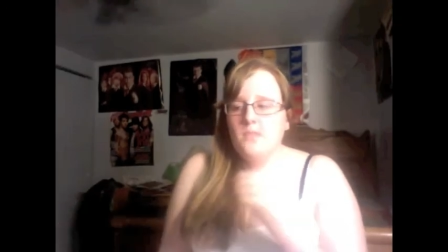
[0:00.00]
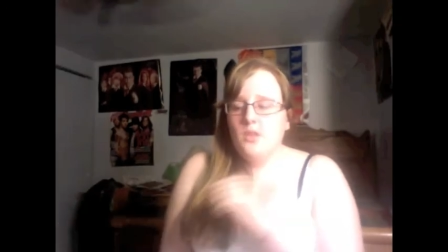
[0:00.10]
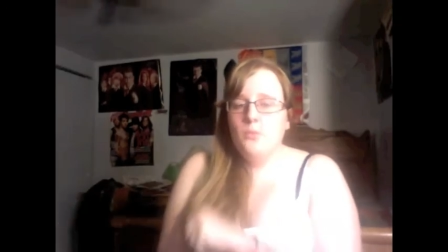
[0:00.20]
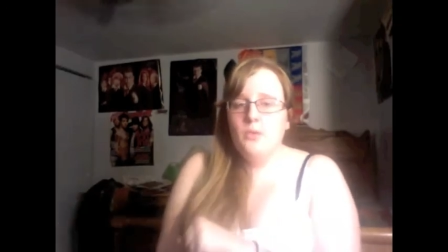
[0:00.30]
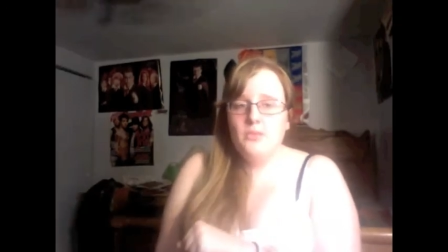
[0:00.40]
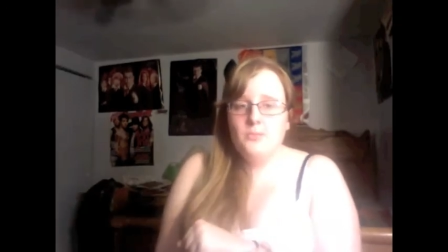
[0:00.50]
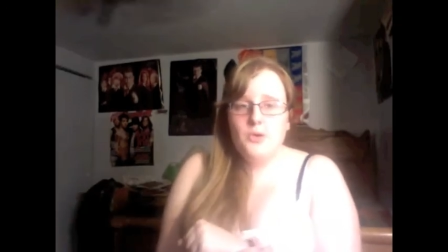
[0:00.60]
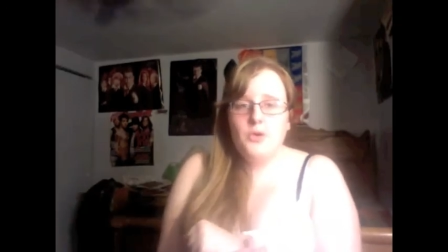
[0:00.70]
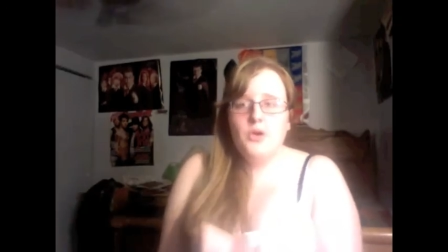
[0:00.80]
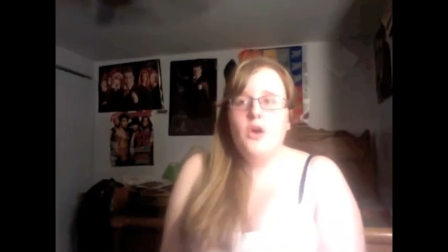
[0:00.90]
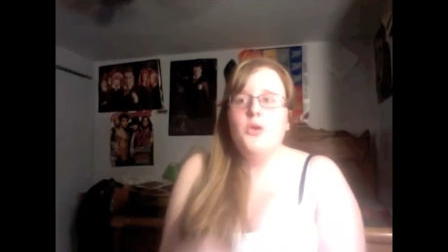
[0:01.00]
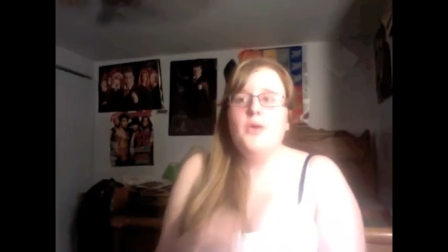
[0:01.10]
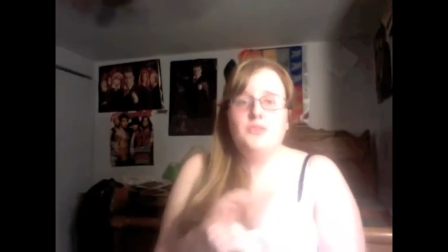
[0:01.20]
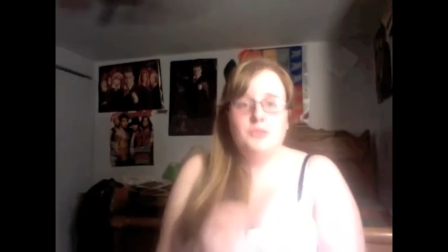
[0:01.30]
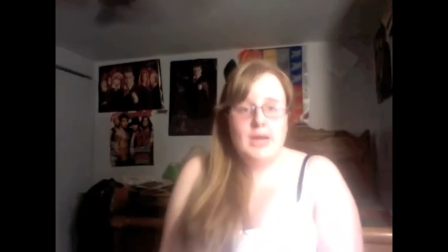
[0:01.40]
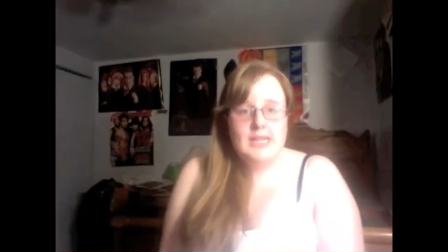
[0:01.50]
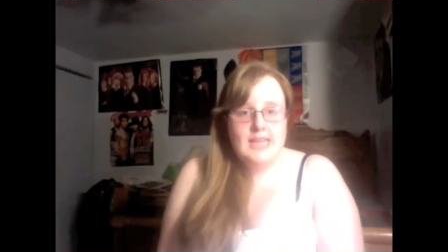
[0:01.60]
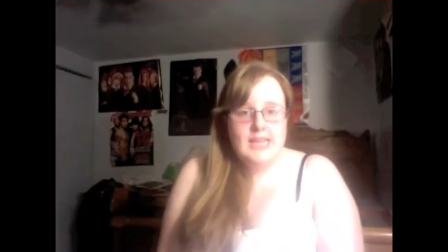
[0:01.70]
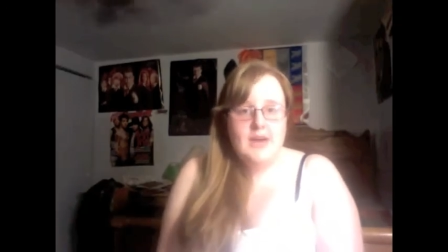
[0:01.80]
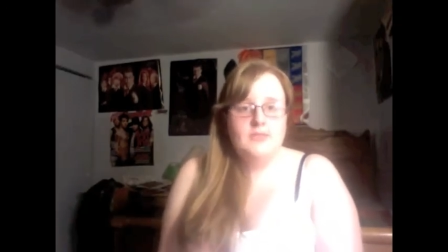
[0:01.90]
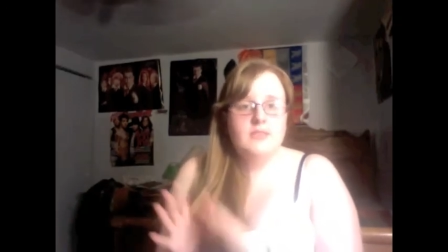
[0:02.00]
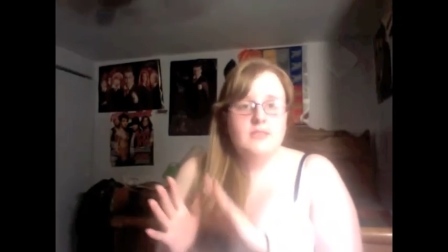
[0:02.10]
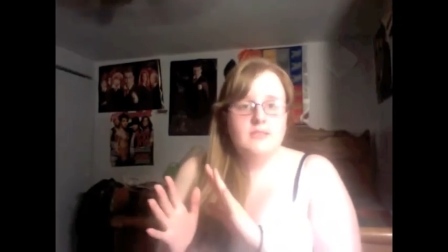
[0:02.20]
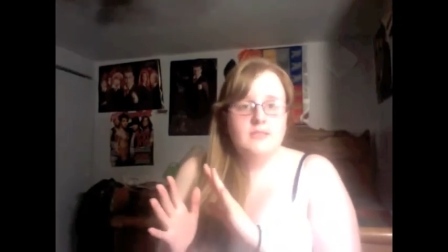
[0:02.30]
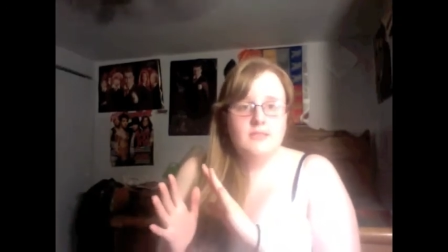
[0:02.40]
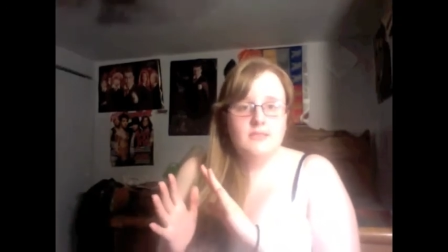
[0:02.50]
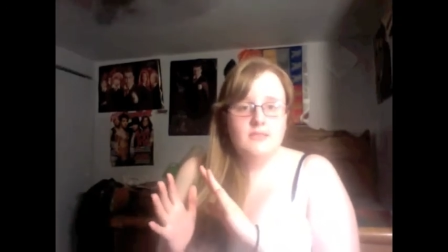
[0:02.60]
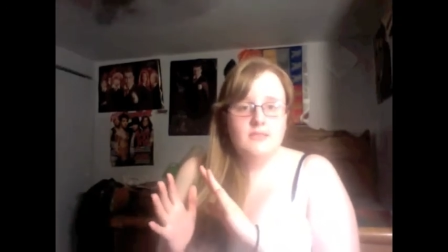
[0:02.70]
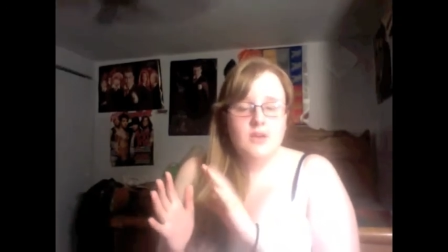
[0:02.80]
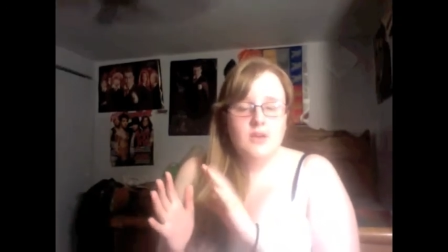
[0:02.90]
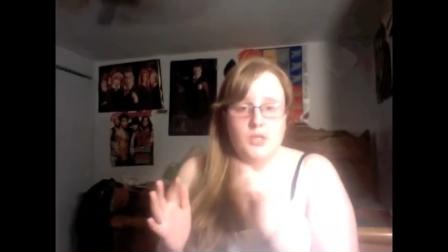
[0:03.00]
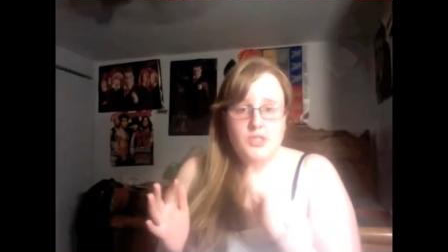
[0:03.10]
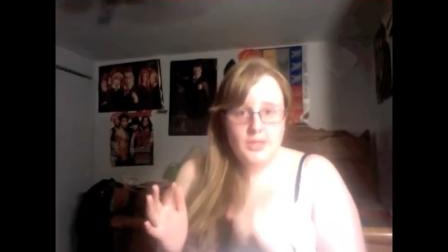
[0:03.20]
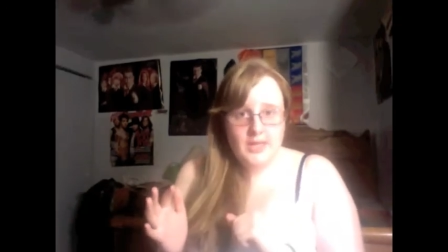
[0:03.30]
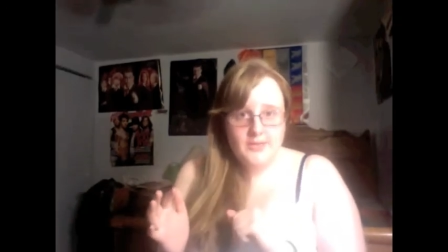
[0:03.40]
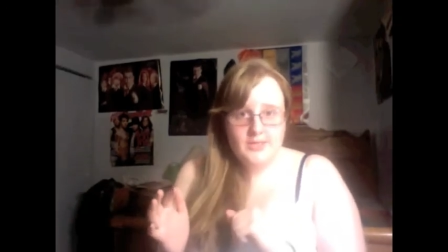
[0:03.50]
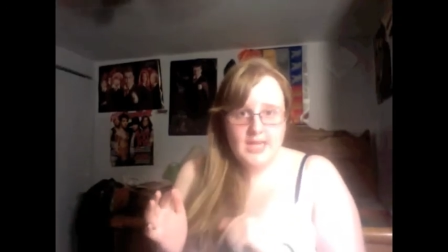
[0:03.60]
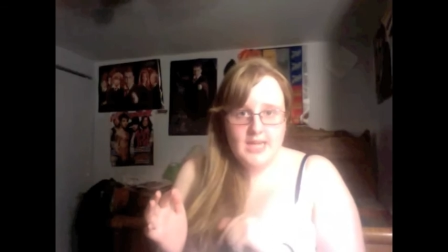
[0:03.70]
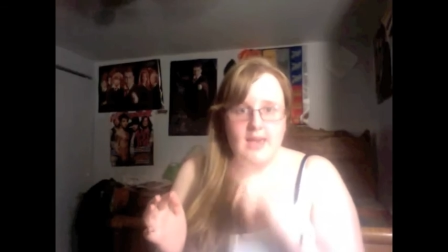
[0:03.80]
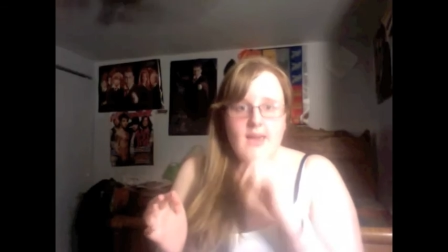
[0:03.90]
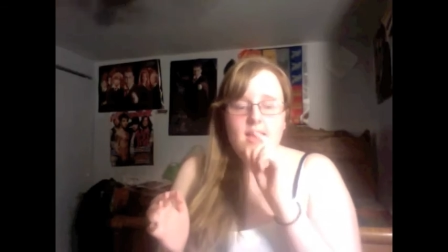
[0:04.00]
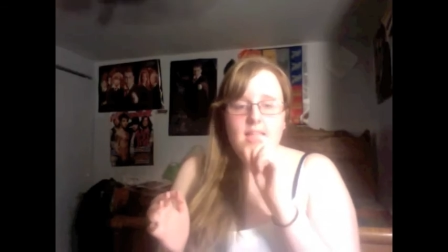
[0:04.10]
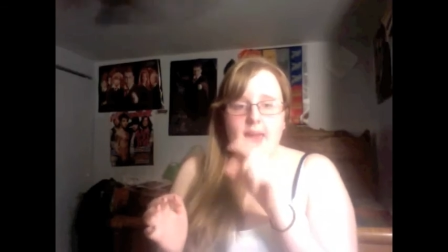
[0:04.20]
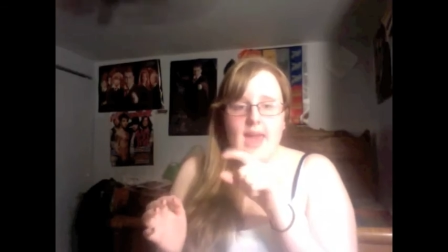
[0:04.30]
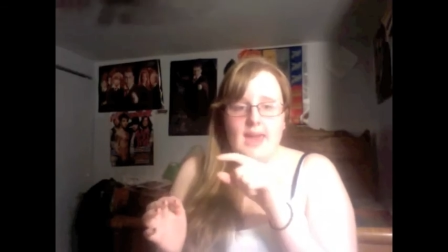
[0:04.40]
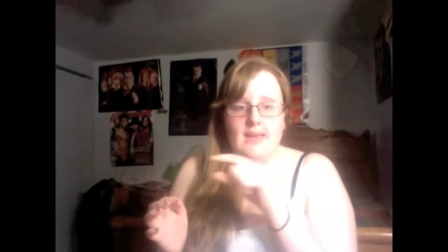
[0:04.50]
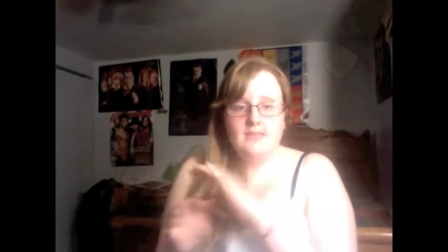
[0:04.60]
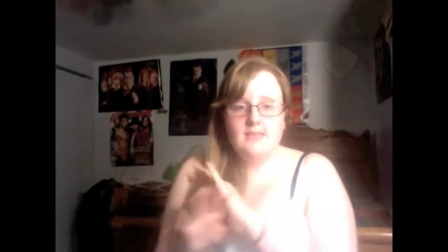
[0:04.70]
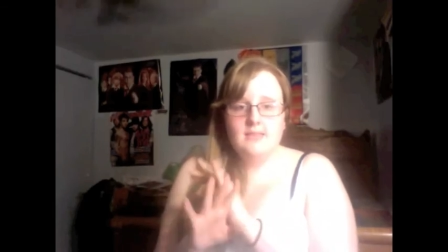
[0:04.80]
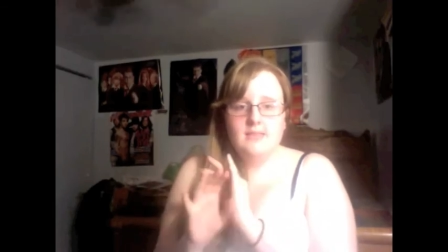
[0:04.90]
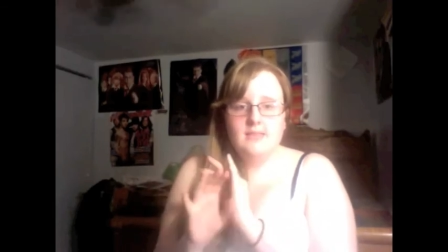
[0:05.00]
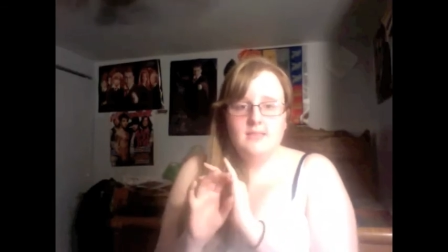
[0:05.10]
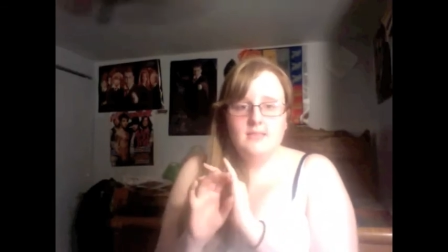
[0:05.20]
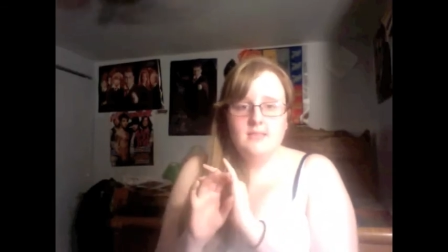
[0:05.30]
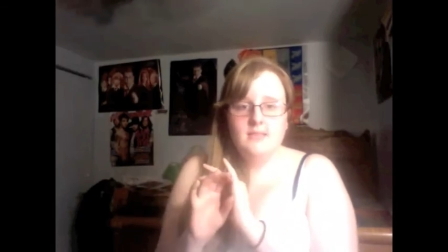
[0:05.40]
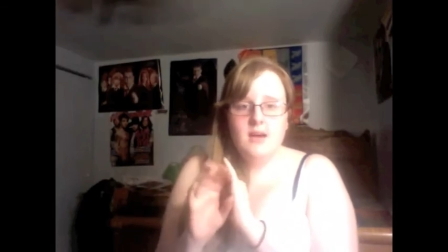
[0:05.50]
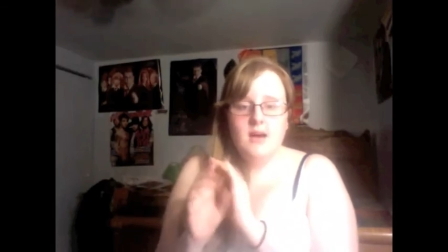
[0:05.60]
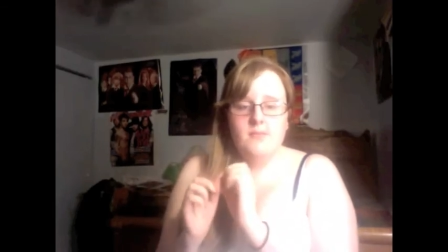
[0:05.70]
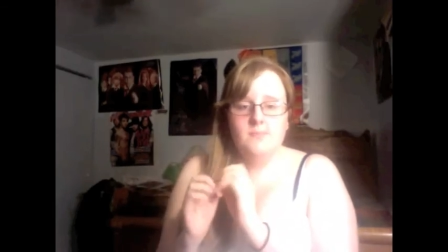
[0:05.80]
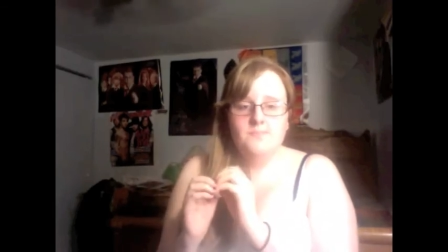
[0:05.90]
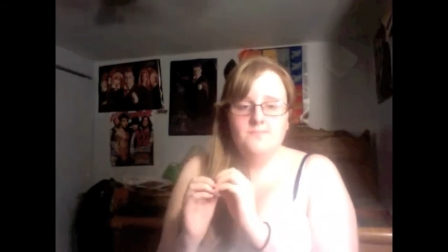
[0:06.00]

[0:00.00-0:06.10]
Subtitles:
with the protocol you have to write down what you eat every day and what